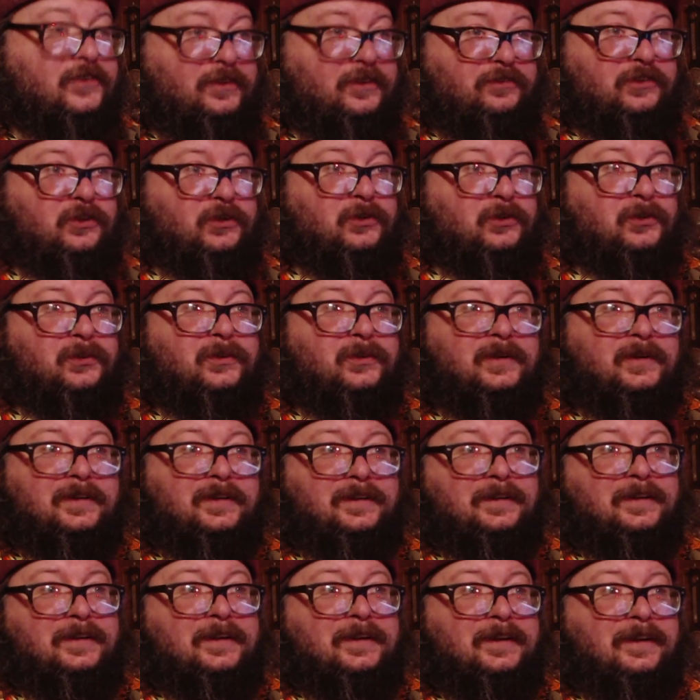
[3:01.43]
you
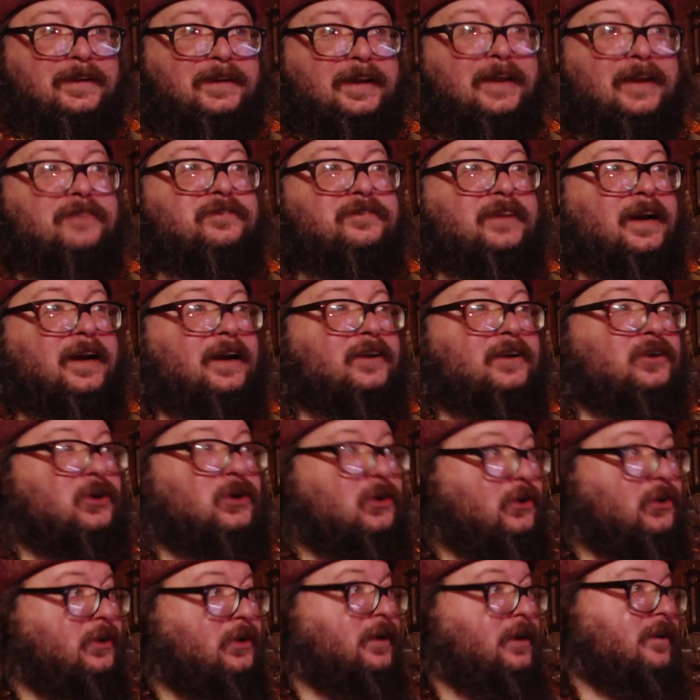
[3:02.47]
have not
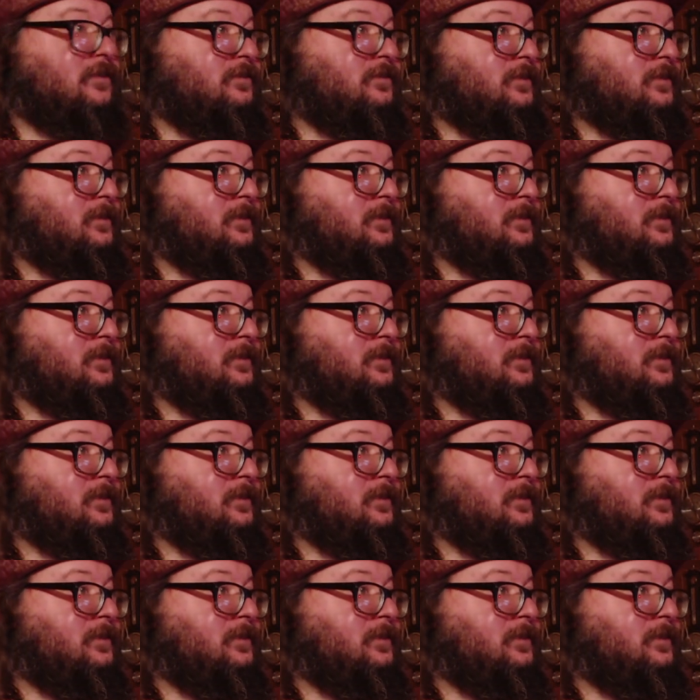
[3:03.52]
heard of,